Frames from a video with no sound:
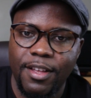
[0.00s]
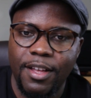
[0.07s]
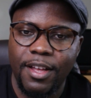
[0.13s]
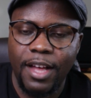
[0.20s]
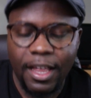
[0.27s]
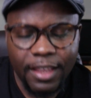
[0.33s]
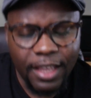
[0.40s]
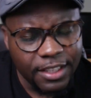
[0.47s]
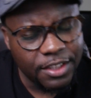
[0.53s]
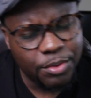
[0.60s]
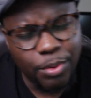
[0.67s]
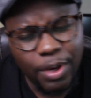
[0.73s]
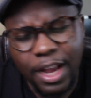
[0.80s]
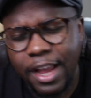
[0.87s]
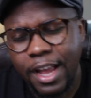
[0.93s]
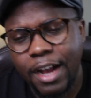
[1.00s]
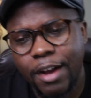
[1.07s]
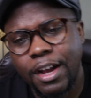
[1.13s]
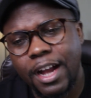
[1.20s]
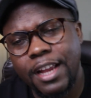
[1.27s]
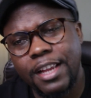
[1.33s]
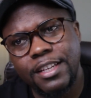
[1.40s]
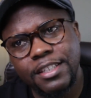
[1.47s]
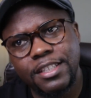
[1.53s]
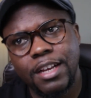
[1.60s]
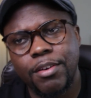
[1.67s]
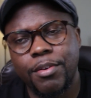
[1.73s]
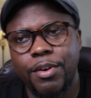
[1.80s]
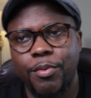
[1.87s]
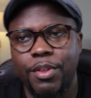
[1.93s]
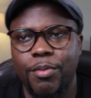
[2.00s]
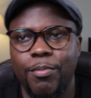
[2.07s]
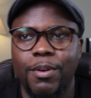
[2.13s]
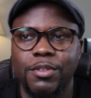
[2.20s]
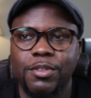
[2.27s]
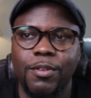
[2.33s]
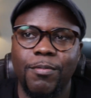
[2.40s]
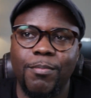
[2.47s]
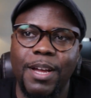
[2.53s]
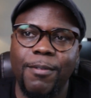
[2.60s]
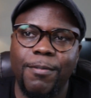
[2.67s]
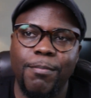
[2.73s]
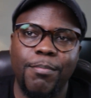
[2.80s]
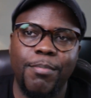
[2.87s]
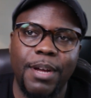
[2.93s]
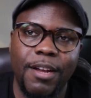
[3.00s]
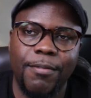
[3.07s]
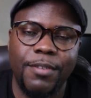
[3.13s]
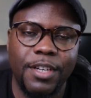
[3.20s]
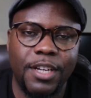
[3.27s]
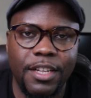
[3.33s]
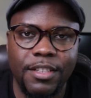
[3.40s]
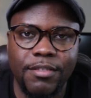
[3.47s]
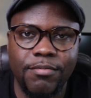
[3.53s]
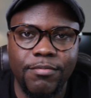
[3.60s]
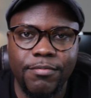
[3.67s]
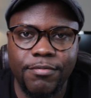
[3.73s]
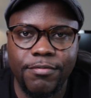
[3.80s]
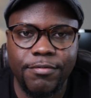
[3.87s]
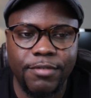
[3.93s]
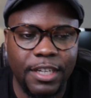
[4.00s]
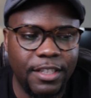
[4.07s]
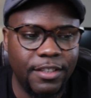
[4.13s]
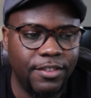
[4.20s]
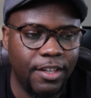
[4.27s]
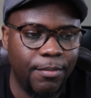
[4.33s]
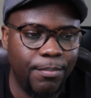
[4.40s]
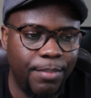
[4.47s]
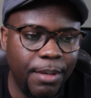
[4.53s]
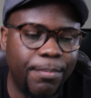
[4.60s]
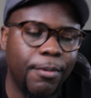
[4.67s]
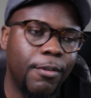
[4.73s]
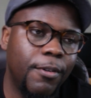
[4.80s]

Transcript: And this is where I disagree with most of my Pan-African friends and people